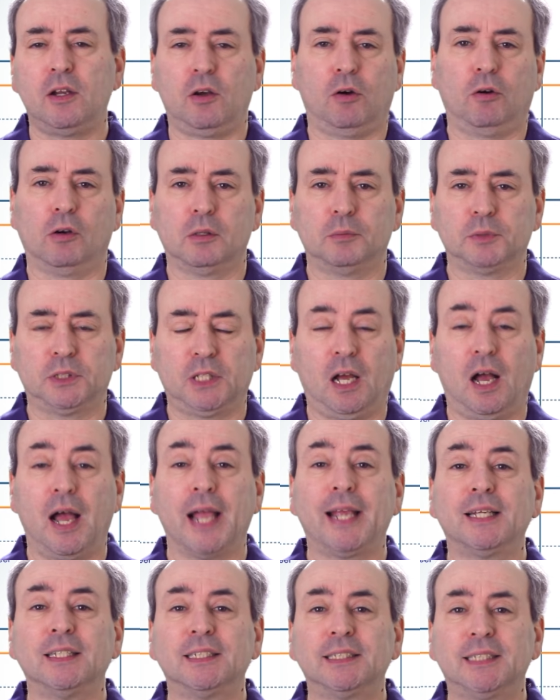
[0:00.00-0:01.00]
columns I
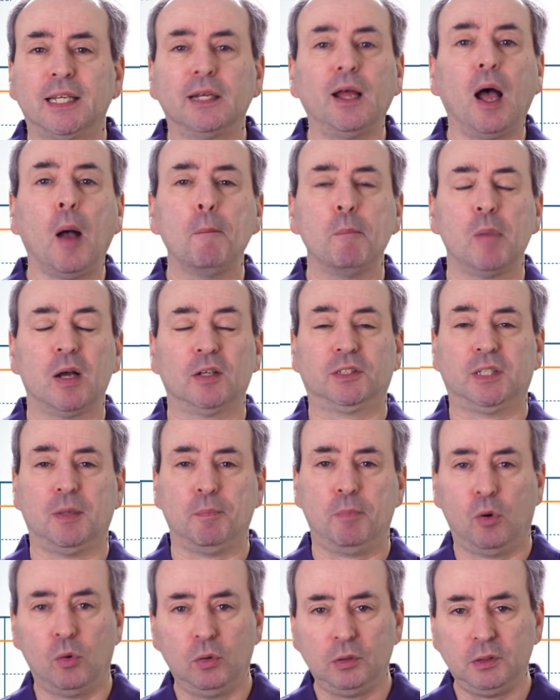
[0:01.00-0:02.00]
consider most
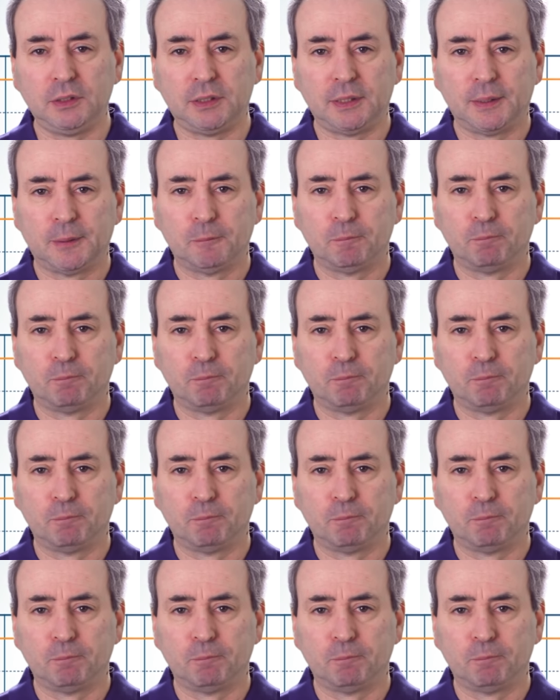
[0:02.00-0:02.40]
important,